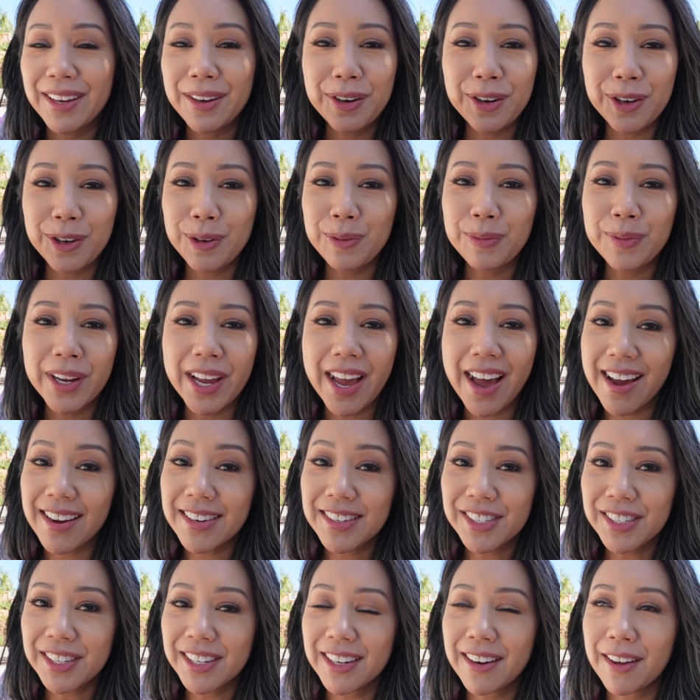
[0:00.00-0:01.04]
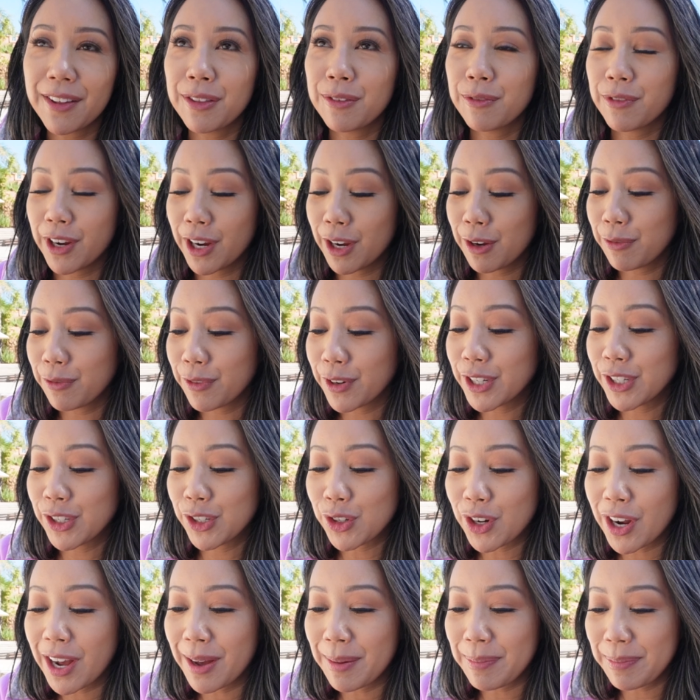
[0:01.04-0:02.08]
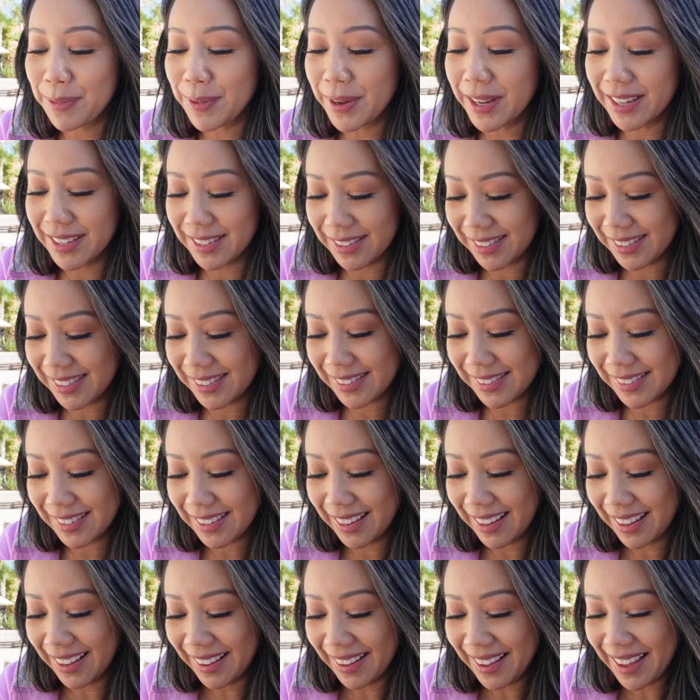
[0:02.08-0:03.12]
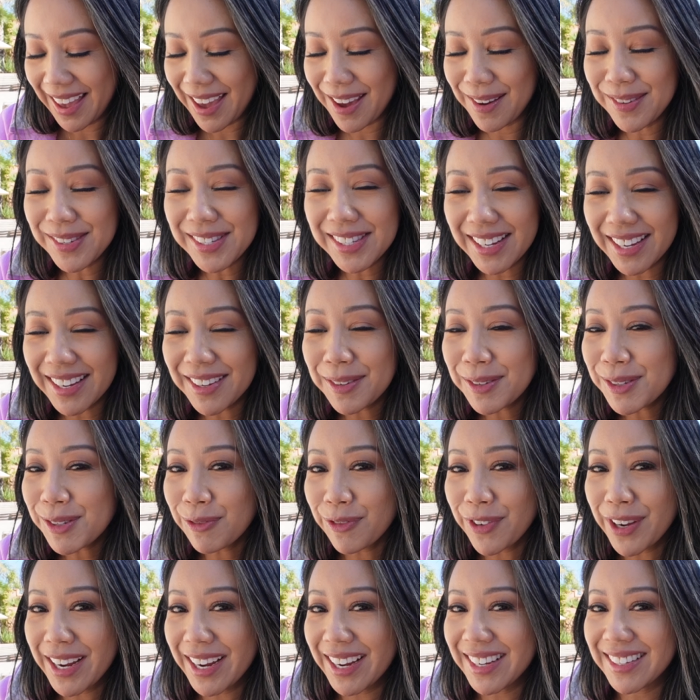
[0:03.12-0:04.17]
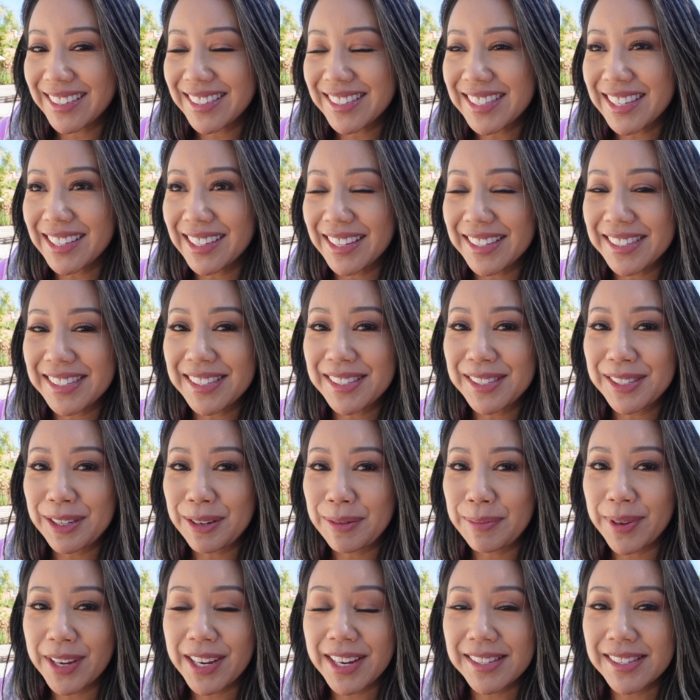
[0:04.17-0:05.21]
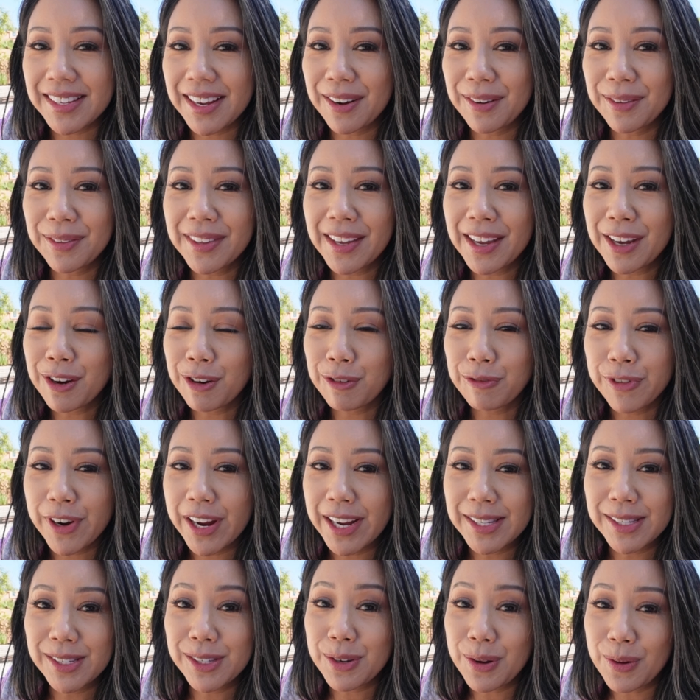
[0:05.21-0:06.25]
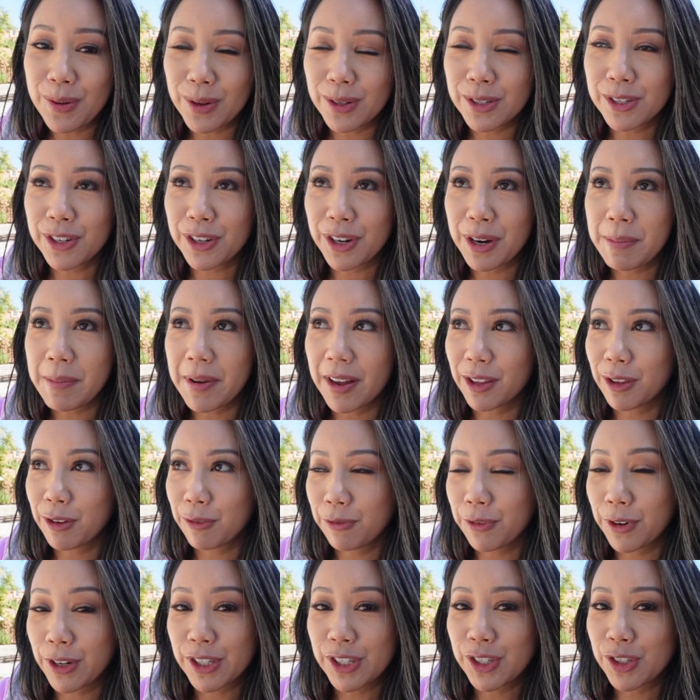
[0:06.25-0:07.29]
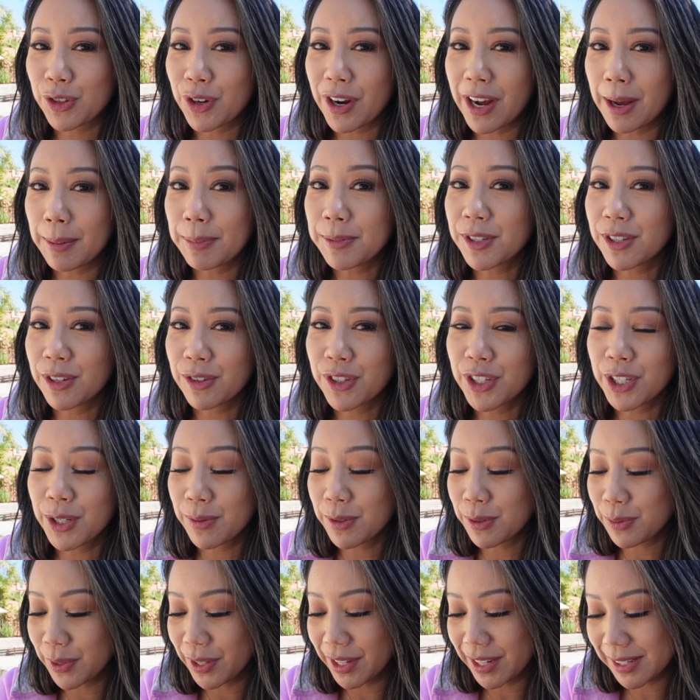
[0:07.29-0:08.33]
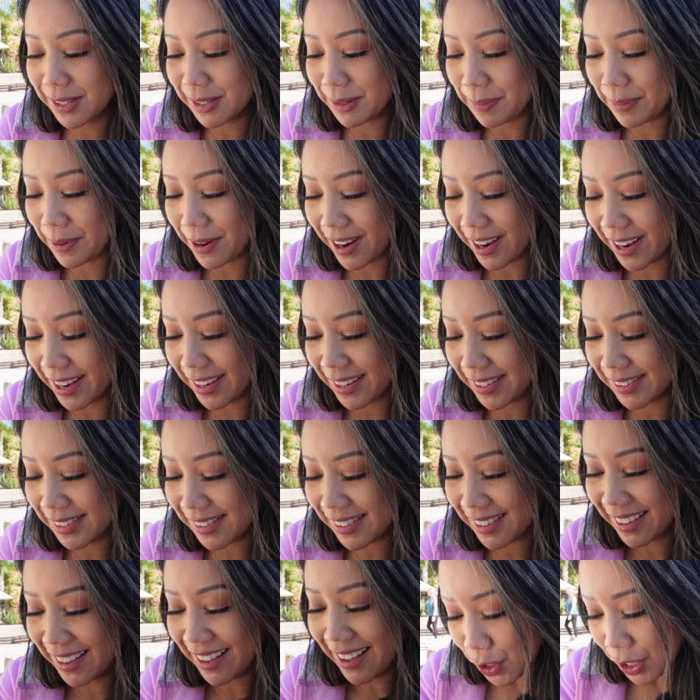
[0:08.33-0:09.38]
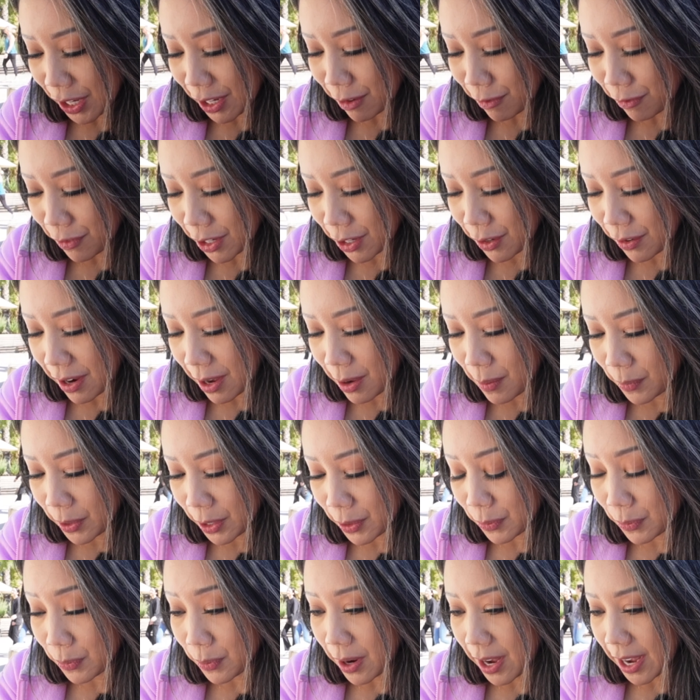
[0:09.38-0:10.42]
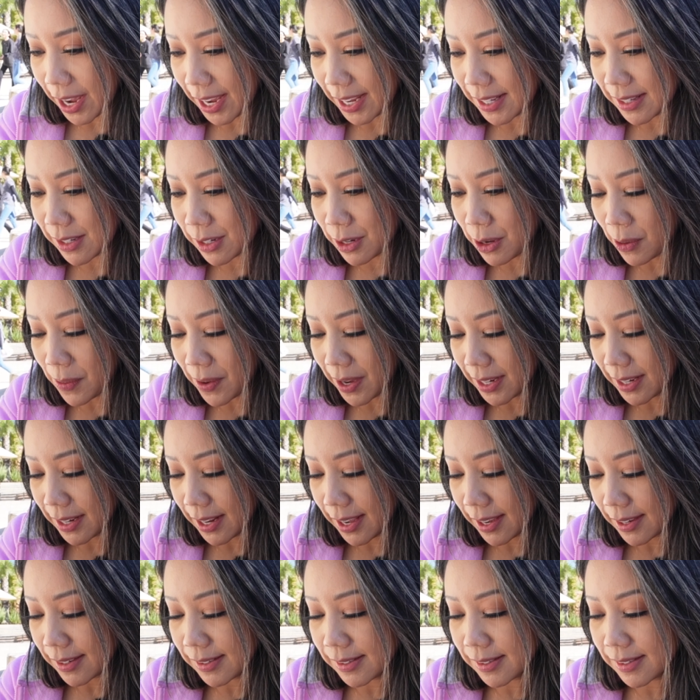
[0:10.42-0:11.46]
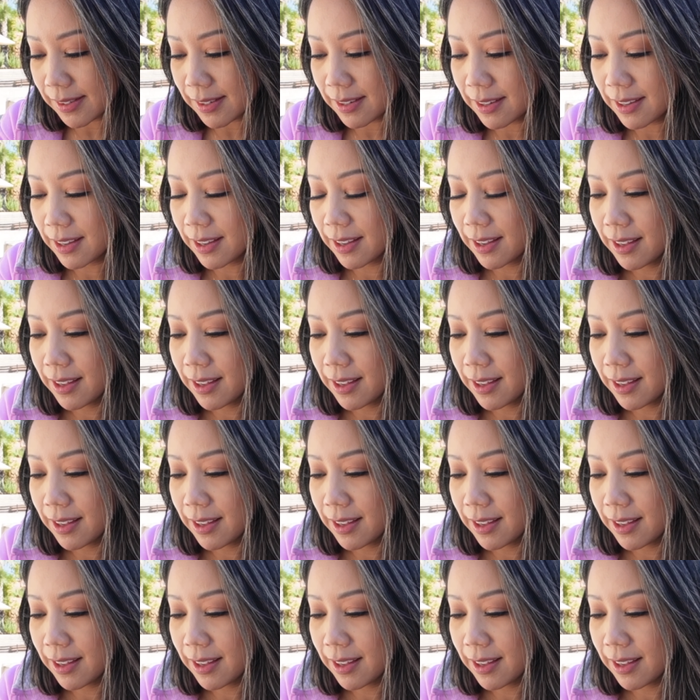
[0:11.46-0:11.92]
like her reaction on the very first drop was it was it was fun to listen to because I don't think her friends told her about the first drop, so she was really surprised. I'm trying to figure out what ride to go on next.